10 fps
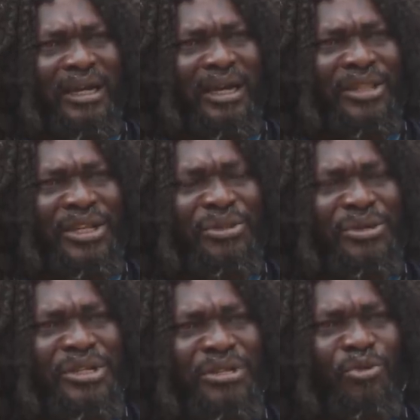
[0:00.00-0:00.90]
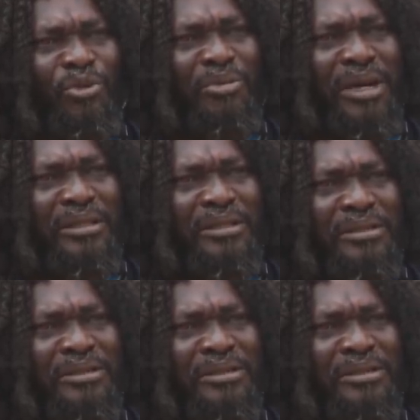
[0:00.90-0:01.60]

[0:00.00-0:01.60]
An innocent woman